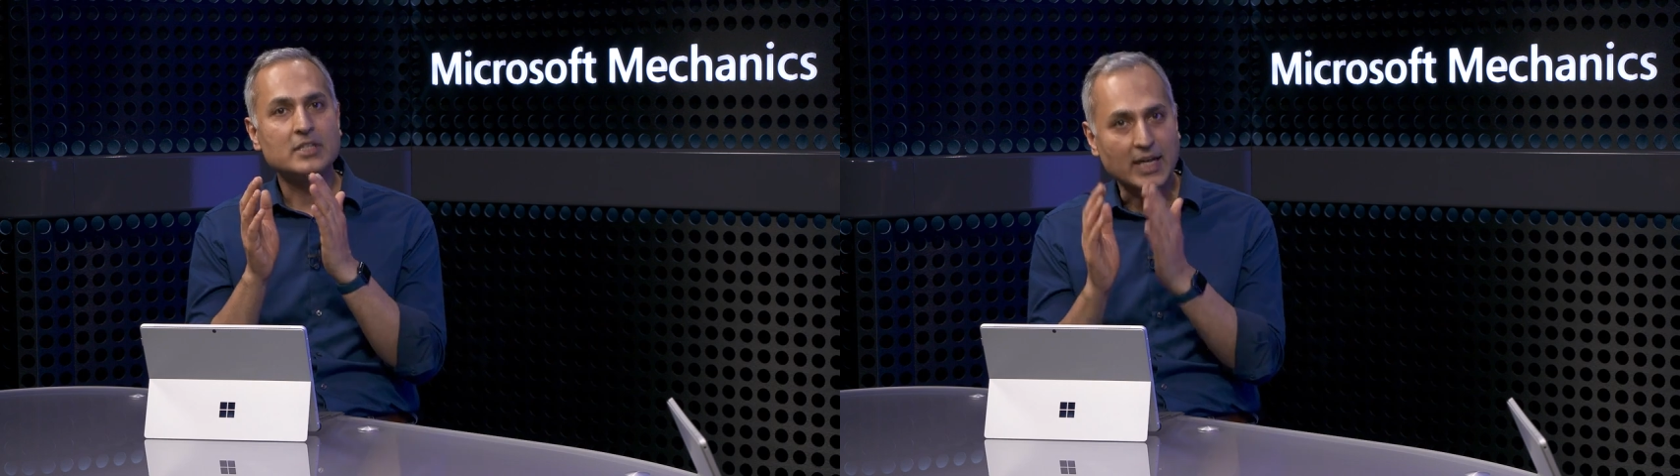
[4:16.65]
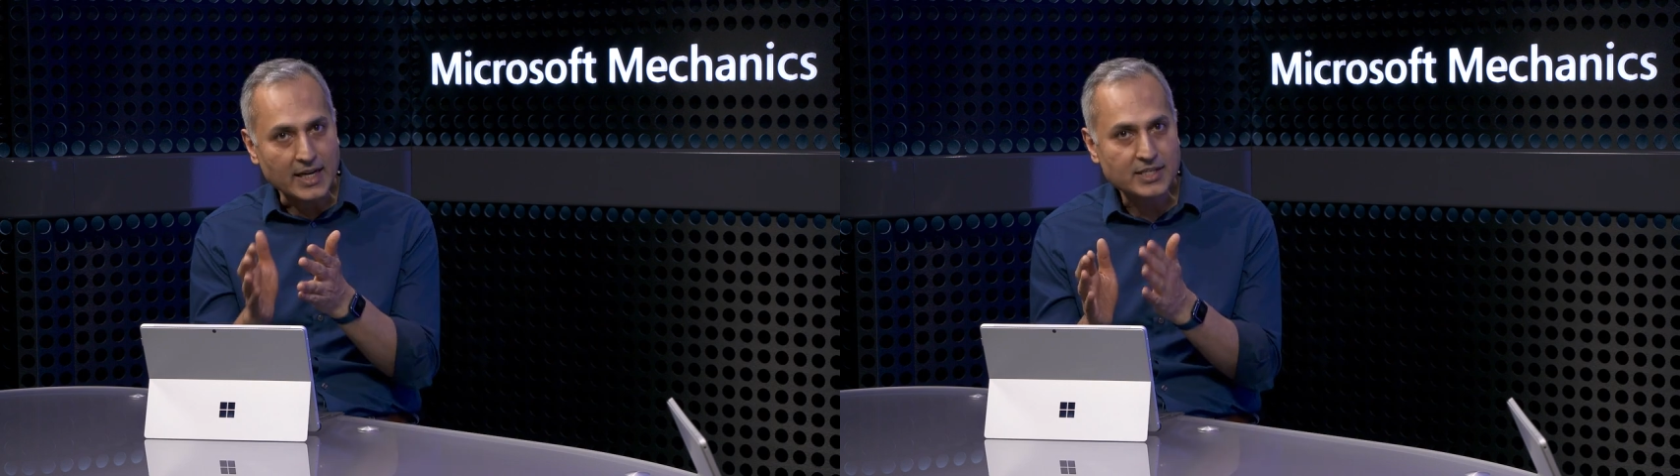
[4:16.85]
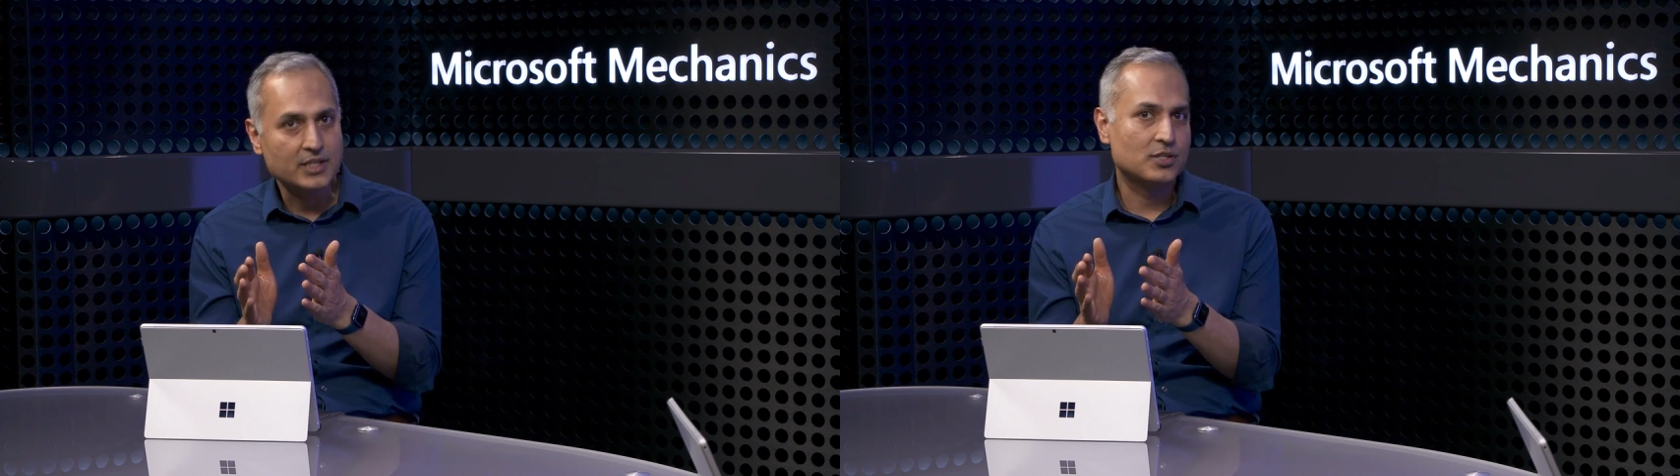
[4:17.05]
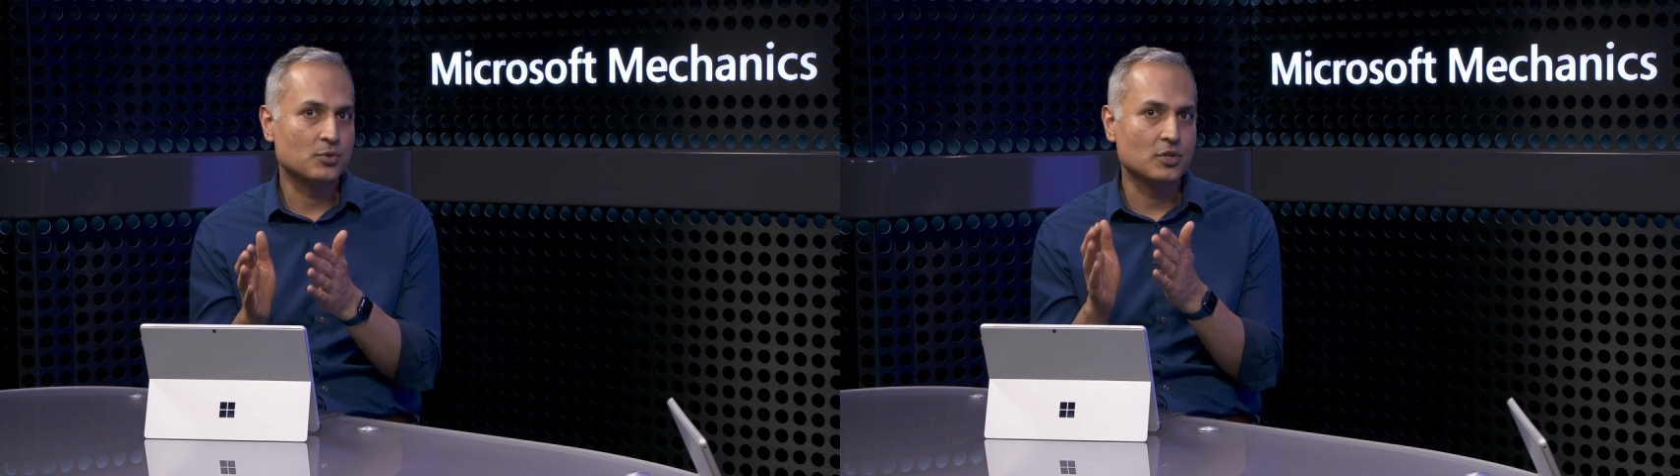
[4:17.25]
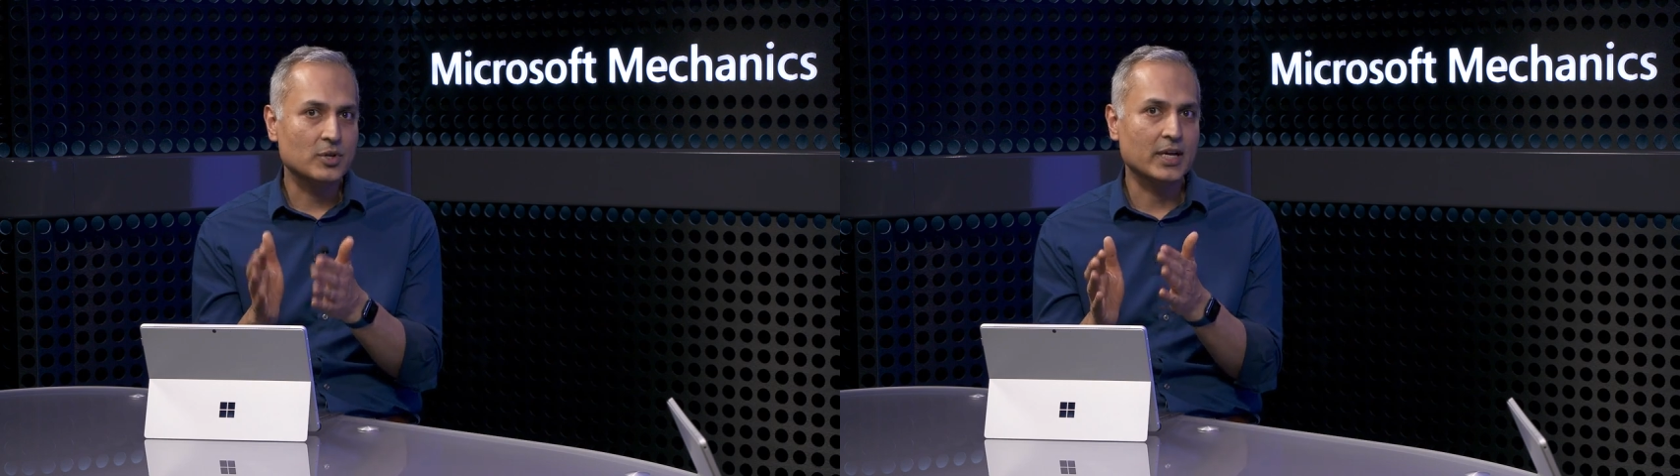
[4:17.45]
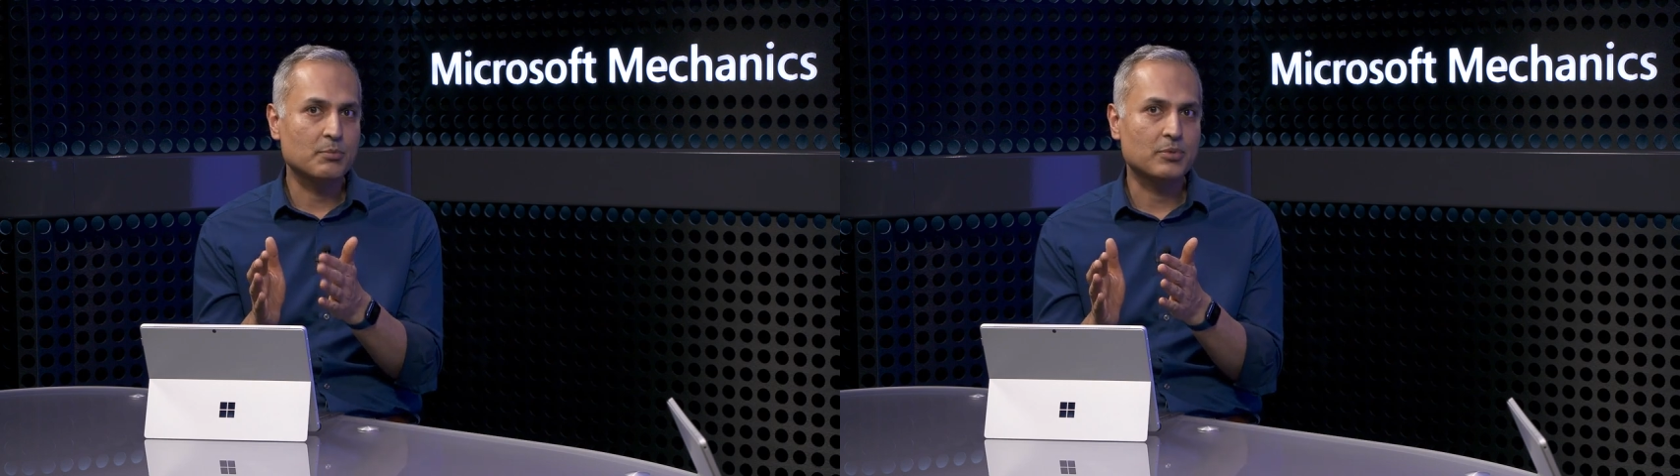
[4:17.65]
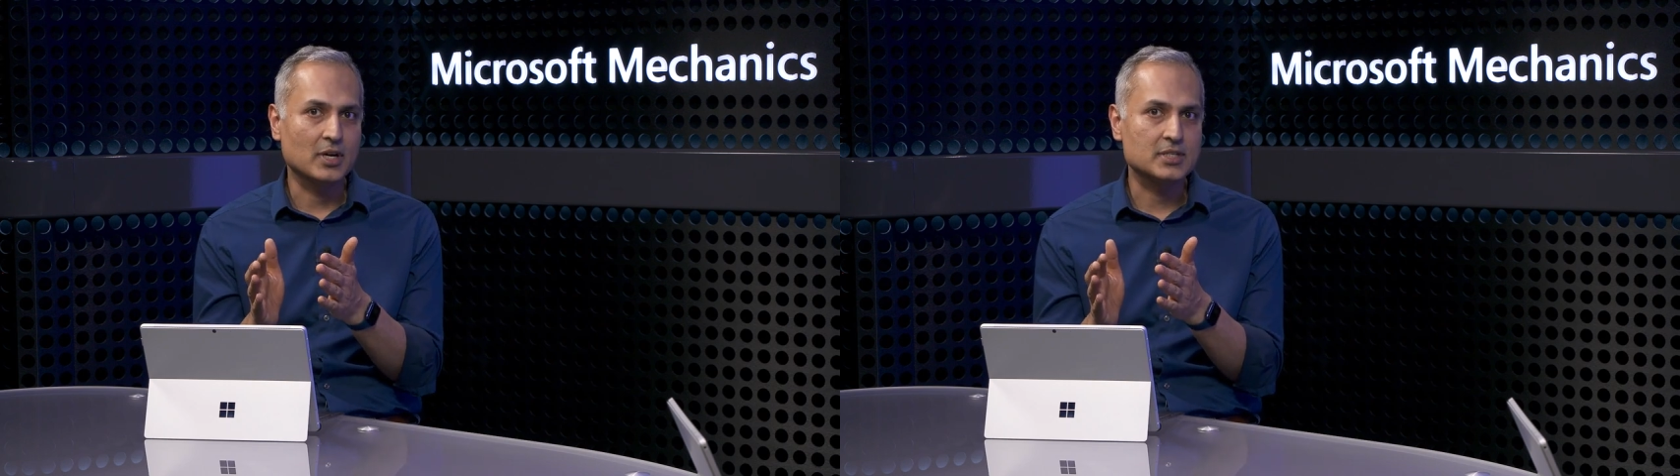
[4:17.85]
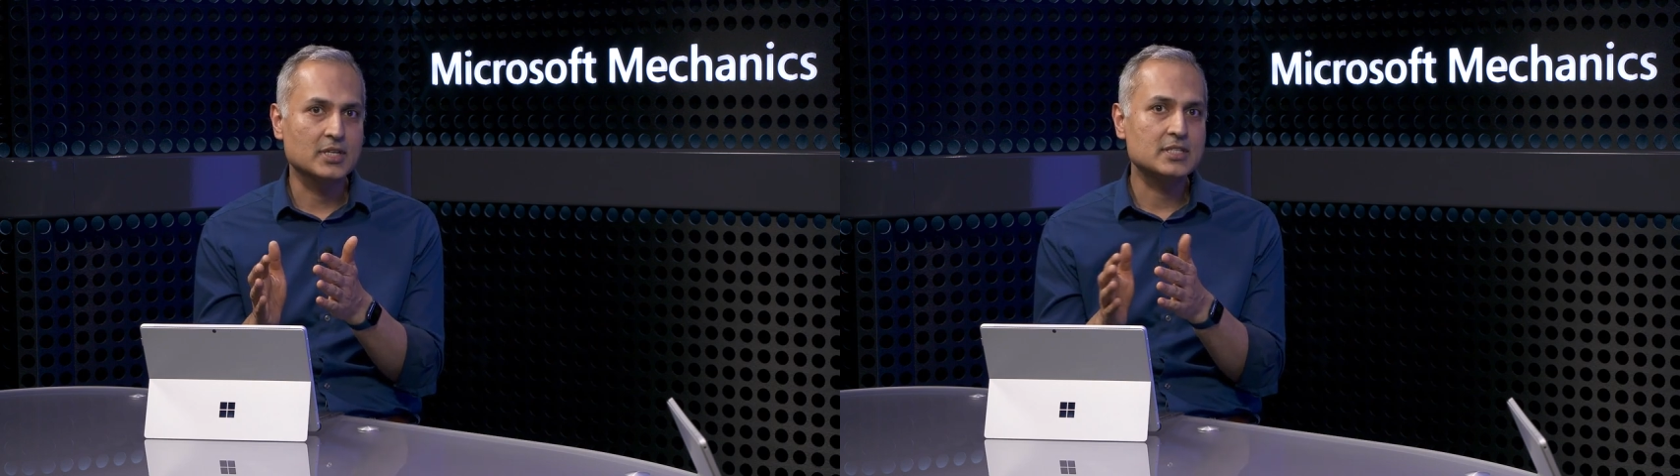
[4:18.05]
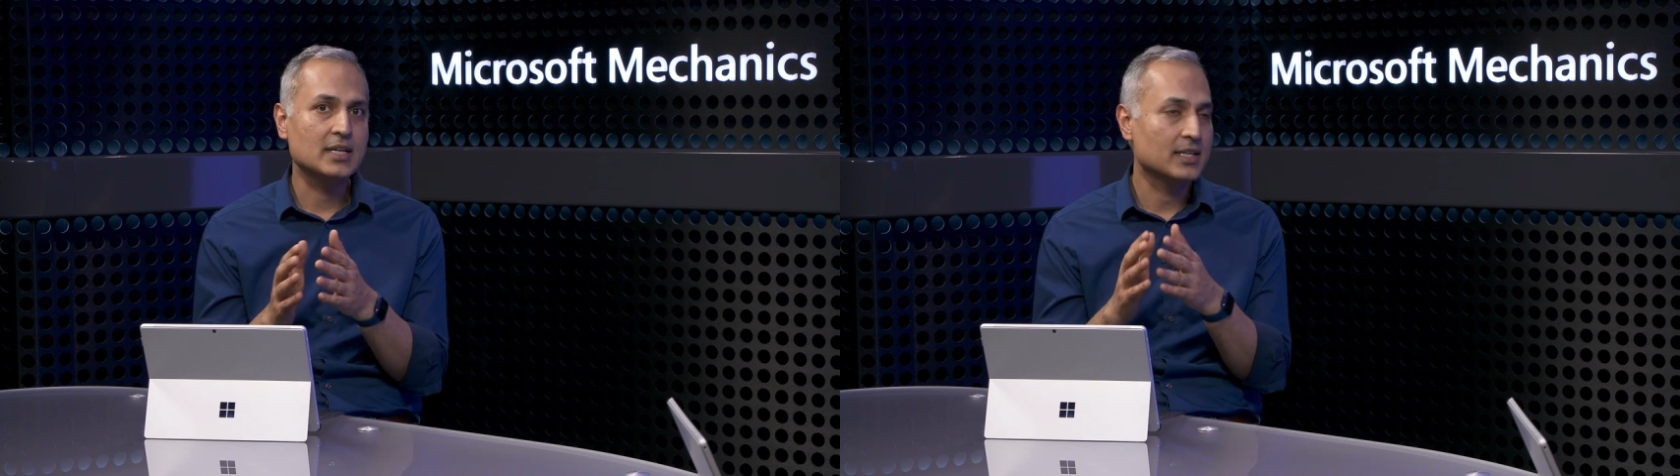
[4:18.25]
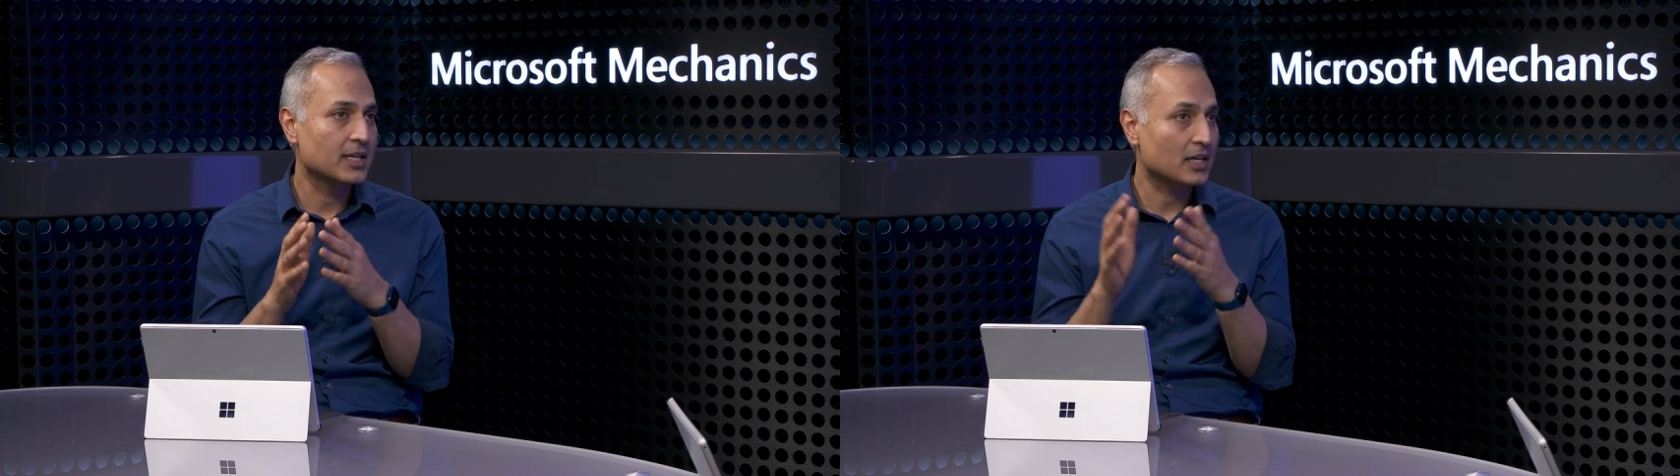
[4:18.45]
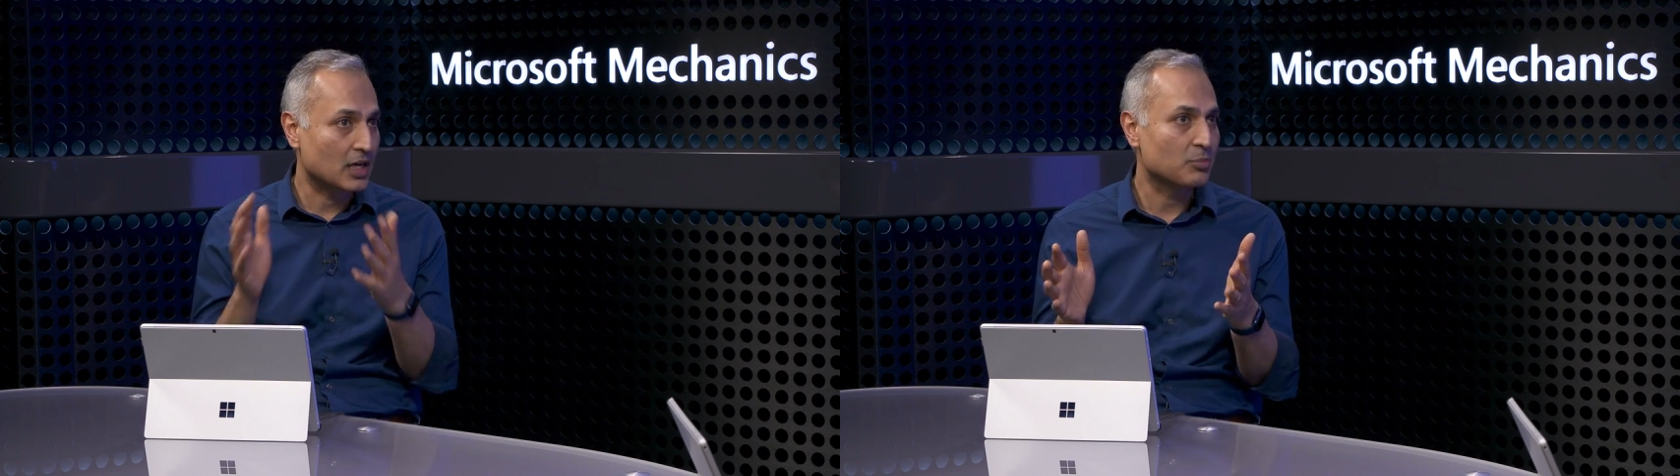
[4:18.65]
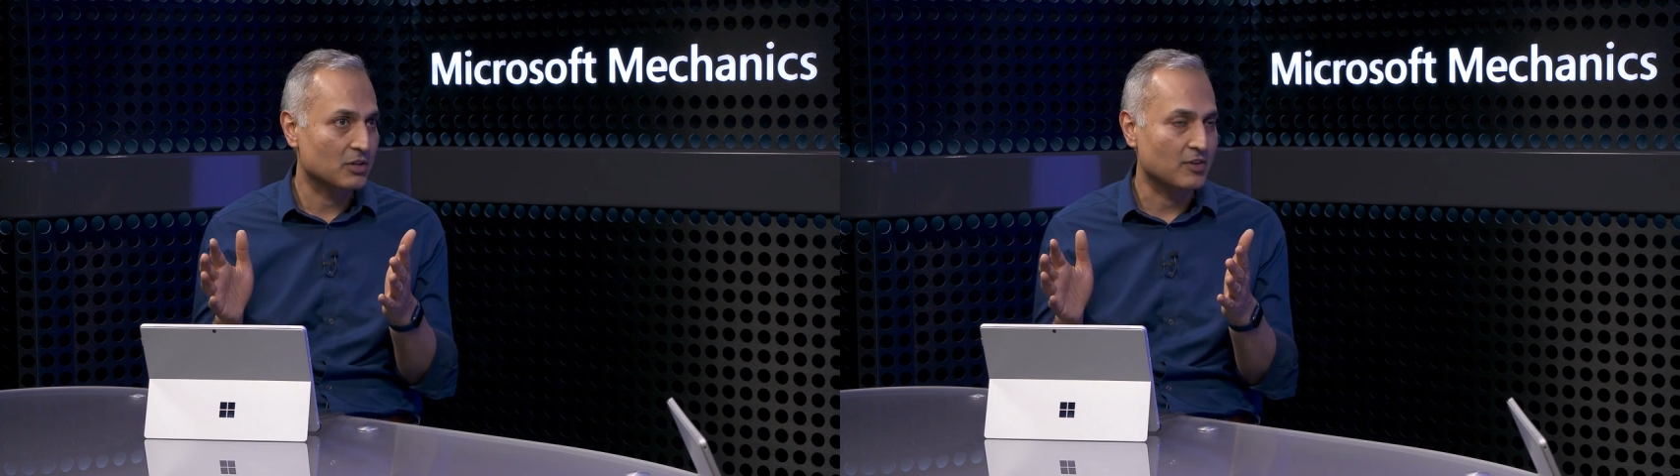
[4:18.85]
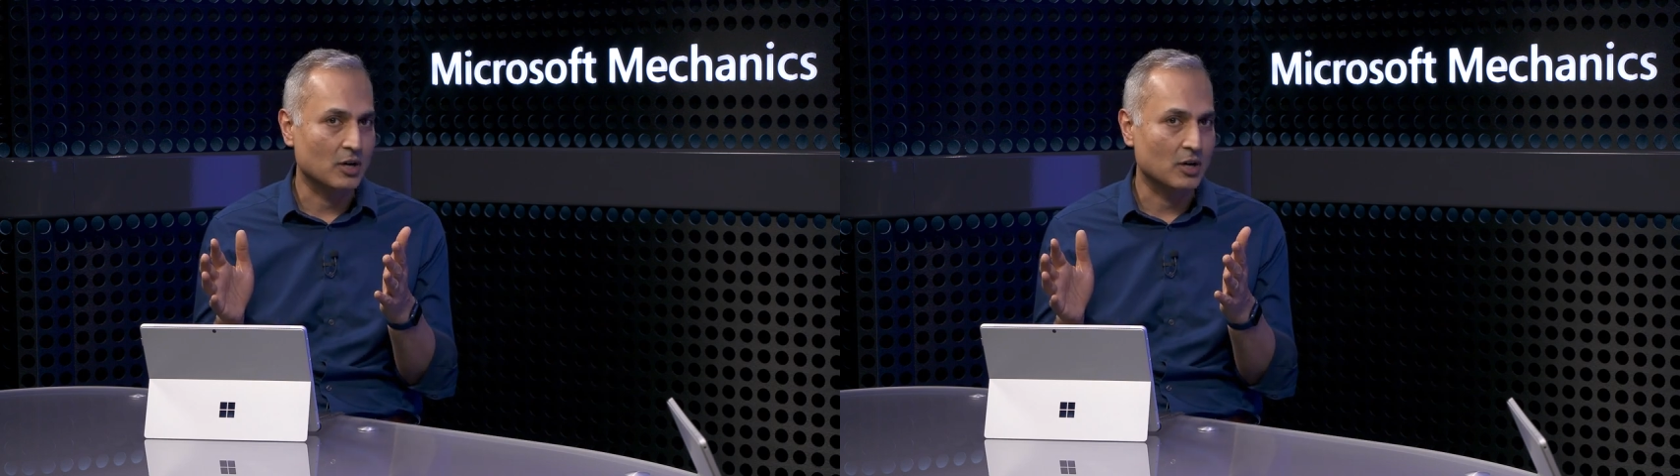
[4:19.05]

direct it to look at a process, and there are a couple of